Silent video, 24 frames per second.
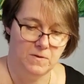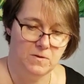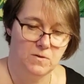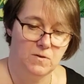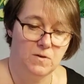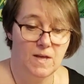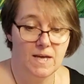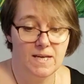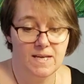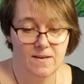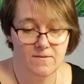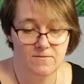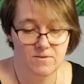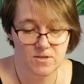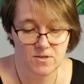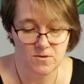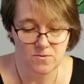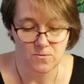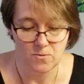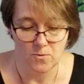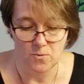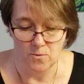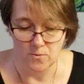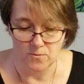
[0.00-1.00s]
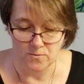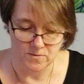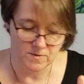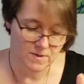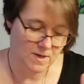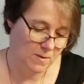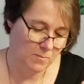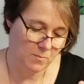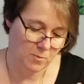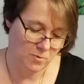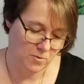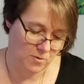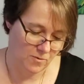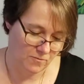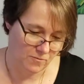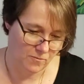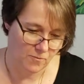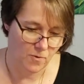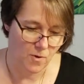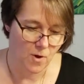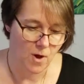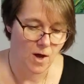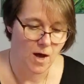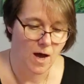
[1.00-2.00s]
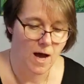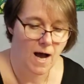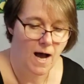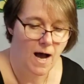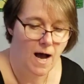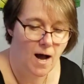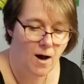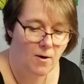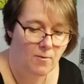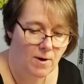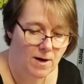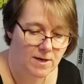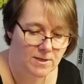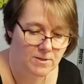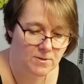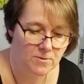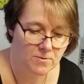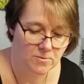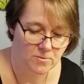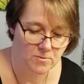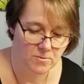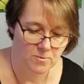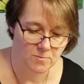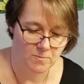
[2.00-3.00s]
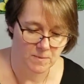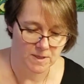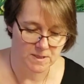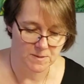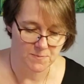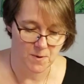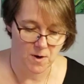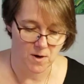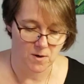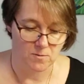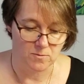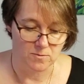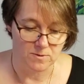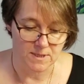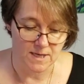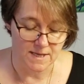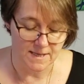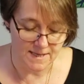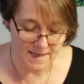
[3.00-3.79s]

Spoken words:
So that gives you a sample of how I do my sparkles.